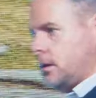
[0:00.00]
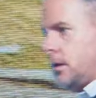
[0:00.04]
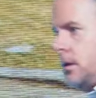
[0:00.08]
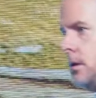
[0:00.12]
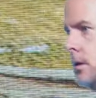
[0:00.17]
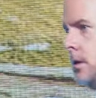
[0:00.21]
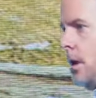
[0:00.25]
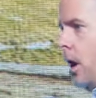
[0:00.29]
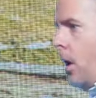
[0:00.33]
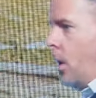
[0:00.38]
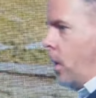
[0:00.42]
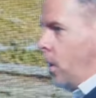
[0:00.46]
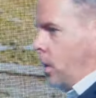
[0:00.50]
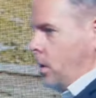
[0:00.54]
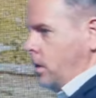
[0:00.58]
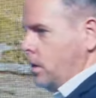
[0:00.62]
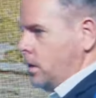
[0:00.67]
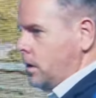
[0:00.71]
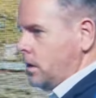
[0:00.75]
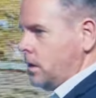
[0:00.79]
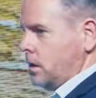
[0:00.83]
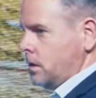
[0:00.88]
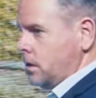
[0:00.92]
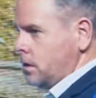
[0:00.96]
No.
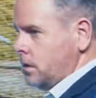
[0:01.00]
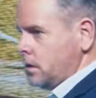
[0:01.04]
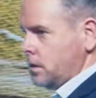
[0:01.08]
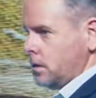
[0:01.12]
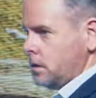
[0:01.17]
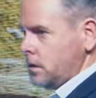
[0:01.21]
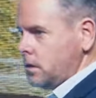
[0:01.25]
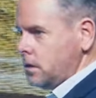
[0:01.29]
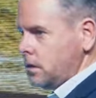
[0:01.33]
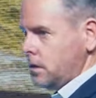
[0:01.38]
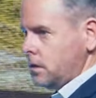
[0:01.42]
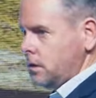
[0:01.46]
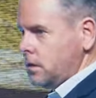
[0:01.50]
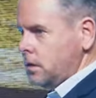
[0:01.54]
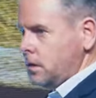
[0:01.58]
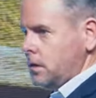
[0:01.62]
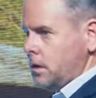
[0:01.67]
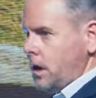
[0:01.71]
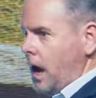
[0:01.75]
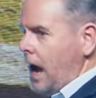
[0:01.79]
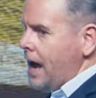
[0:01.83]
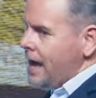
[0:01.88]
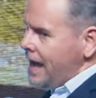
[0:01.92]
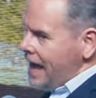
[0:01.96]

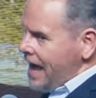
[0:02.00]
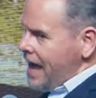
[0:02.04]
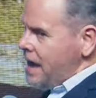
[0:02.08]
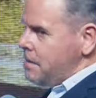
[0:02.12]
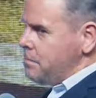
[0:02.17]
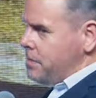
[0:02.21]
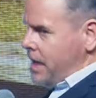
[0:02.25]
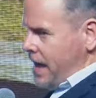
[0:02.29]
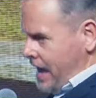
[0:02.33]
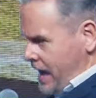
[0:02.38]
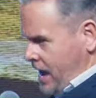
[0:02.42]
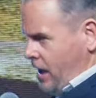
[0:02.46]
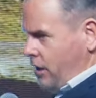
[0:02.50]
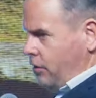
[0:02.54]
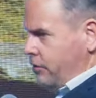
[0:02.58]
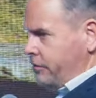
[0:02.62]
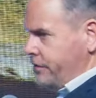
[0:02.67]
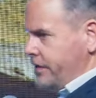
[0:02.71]
I am the LV,